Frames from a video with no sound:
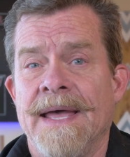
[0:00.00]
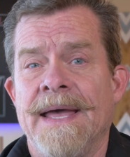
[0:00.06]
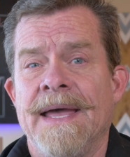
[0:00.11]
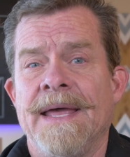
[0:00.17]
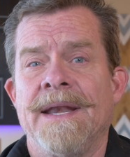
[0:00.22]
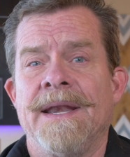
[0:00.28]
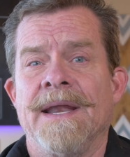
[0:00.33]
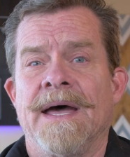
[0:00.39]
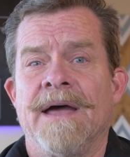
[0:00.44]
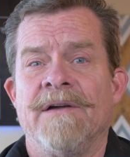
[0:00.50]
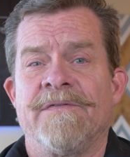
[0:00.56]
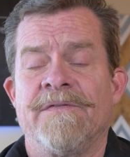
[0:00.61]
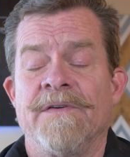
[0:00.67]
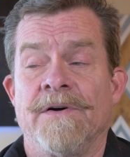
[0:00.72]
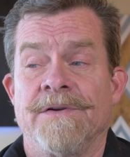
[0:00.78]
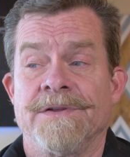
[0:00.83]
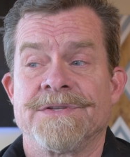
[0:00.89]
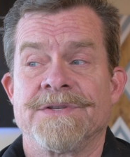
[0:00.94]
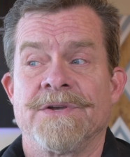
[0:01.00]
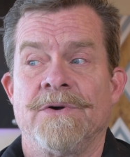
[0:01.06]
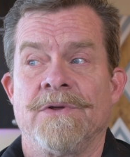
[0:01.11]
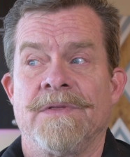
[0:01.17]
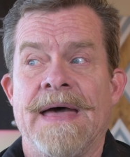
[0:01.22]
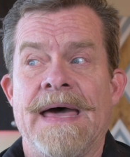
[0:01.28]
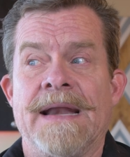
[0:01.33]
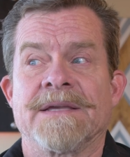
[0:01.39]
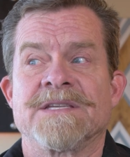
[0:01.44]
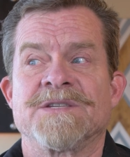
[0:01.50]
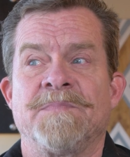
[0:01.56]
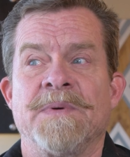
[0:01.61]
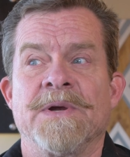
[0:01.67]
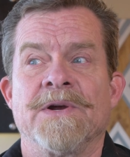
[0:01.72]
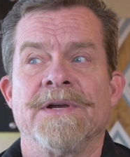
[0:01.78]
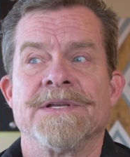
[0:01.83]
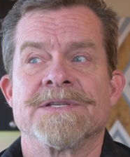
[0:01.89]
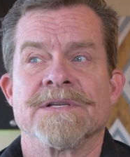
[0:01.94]
And I felt as though that
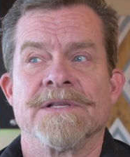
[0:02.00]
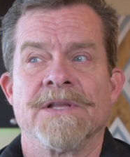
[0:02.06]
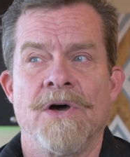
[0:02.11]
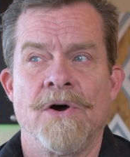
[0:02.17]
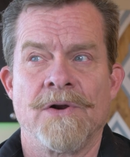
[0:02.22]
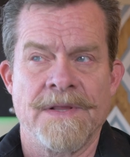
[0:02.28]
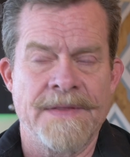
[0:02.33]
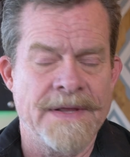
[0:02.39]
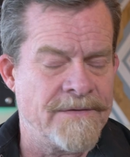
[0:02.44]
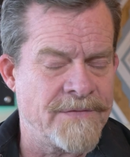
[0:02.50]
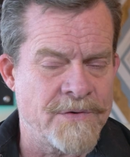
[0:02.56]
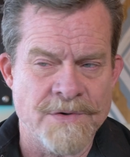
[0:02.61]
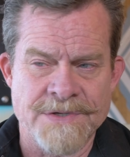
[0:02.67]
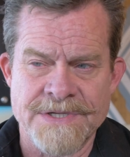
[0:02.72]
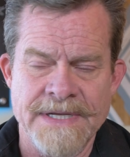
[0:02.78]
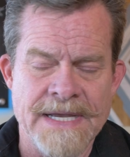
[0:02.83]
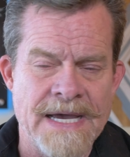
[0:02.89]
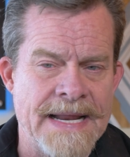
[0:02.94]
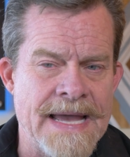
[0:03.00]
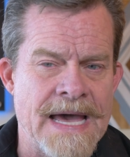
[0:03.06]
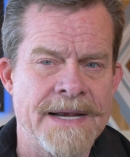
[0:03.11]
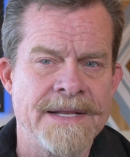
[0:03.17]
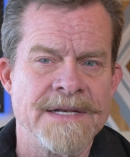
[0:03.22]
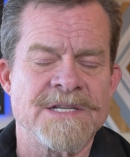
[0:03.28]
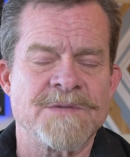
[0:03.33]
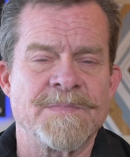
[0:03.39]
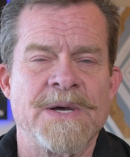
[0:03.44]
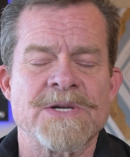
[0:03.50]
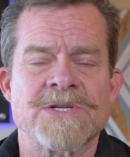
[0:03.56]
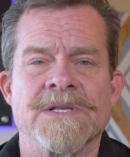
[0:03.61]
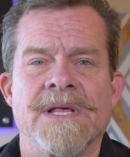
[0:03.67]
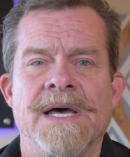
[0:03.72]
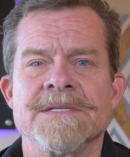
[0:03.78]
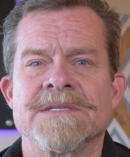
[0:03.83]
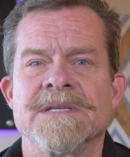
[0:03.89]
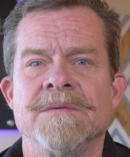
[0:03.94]
experience alone, and then of course he got out and
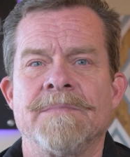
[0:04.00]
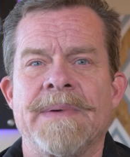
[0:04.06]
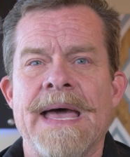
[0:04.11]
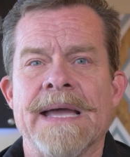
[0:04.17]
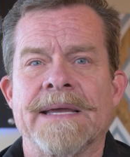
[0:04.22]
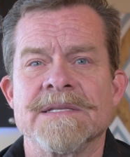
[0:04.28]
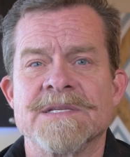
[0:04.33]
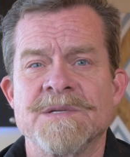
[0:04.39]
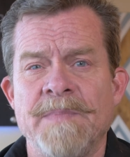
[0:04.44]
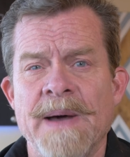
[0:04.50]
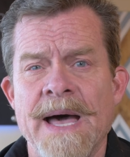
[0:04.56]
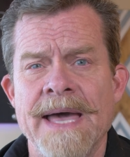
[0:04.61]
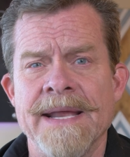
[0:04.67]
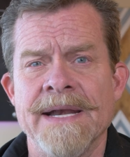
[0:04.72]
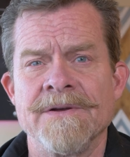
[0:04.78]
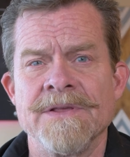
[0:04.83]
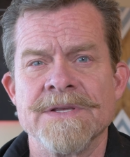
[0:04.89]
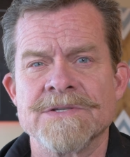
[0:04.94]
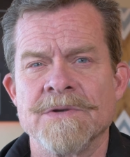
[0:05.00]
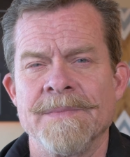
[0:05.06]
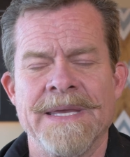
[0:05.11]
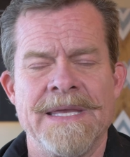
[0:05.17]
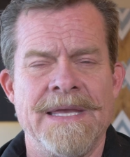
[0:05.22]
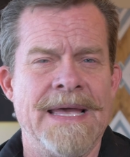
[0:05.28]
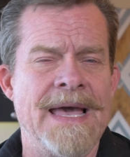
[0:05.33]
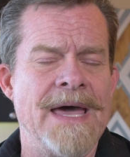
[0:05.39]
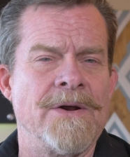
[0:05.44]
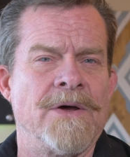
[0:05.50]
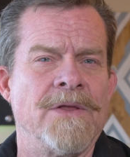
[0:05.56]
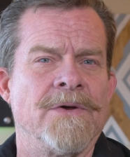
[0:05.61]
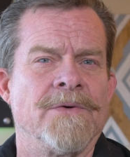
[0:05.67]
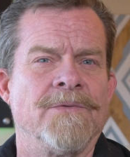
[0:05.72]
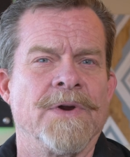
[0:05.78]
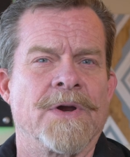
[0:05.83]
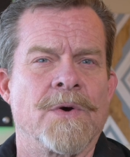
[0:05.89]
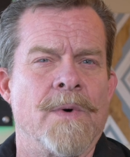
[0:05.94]
specialized in back and spine and everything. So I mean, he had all
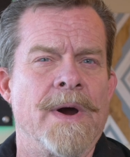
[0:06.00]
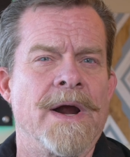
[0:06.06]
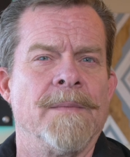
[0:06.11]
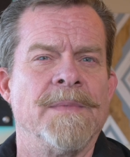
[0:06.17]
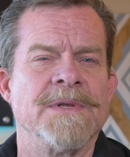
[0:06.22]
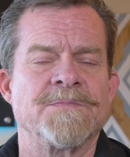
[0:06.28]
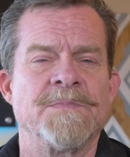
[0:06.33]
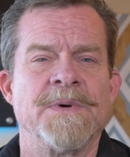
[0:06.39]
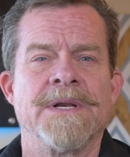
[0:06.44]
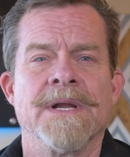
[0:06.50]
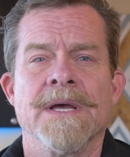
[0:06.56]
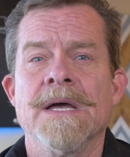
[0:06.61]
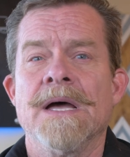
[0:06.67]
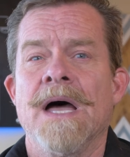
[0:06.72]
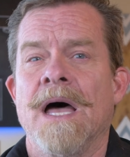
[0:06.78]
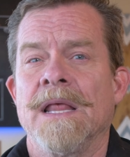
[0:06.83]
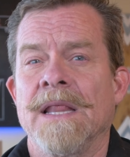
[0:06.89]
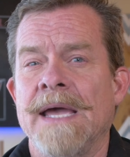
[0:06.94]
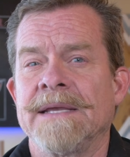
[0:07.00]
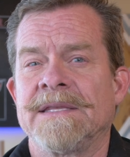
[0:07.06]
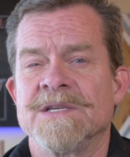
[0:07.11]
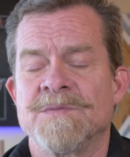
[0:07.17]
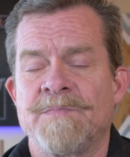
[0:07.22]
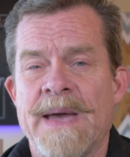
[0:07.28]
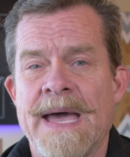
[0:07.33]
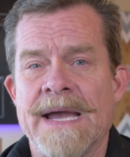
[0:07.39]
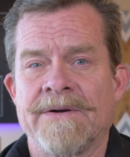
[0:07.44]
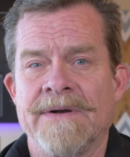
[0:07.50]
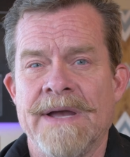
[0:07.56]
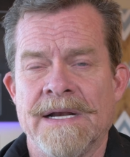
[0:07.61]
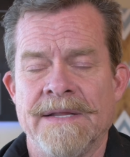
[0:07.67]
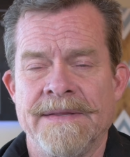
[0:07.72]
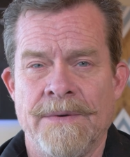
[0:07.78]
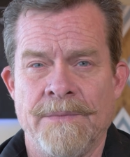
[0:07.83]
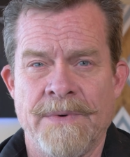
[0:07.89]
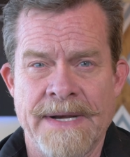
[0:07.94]
the requirements, but I liked his
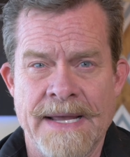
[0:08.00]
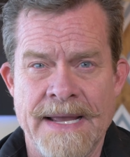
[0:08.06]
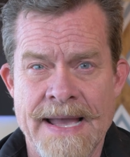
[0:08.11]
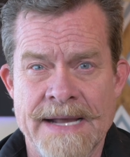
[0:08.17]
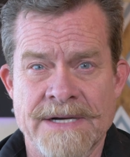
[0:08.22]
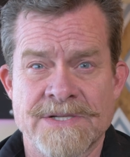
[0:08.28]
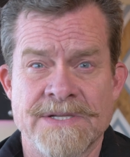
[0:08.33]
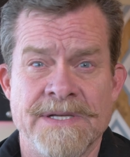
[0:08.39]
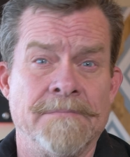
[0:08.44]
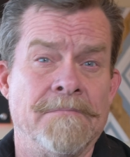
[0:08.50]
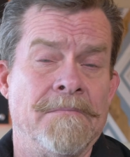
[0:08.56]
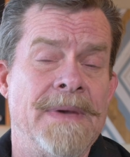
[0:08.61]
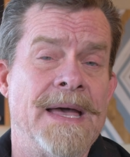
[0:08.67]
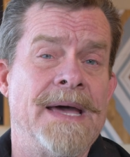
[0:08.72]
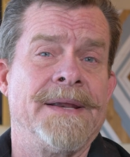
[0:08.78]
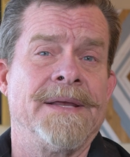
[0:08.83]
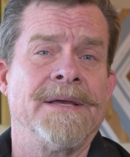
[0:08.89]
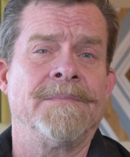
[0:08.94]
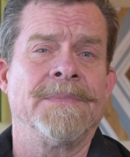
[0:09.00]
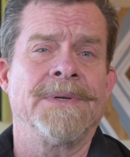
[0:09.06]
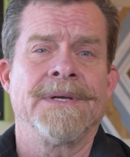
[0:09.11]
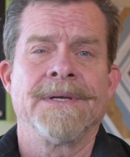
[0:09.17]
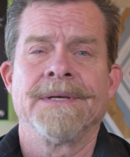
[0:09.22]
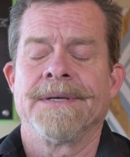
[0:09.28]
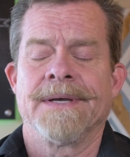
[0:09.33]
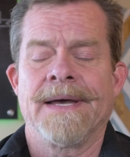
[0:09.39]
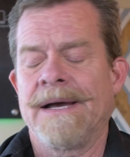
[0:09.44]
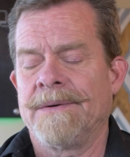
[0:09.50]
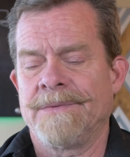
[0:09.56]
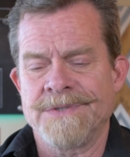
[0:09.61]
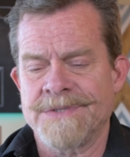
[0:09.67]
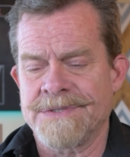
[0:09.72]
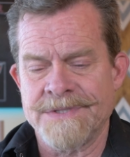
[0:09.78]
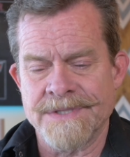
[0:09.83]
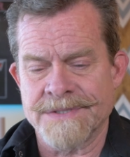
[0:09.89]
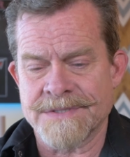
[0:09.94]
background. And then when I actually met him, I
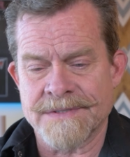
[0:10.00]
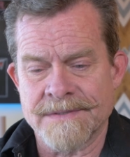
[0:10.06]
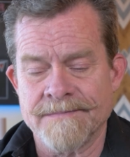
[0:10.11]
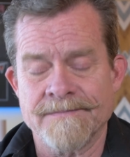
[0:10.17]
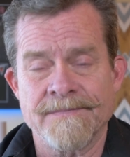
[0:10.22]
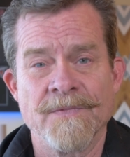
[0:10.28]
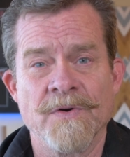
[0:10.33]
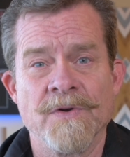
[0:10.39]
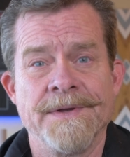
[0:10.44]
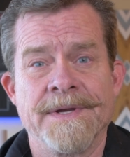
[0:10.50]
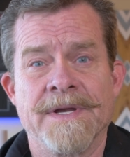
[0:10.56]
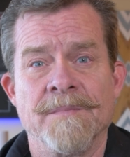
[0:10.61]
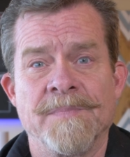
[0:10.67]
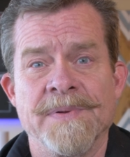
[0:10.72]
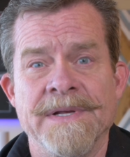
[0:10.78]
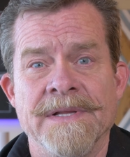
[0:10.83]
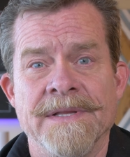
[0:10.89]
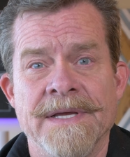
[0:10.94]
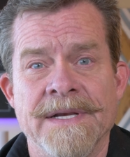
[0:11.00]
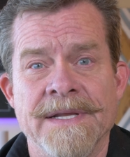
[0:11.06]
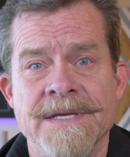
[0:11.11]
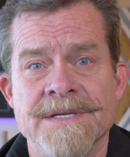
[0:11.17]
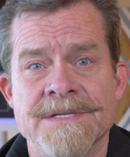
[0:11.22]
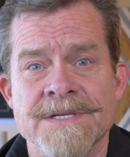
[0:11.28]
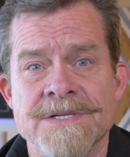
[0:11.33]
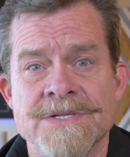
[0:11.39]
was just really completely at ease.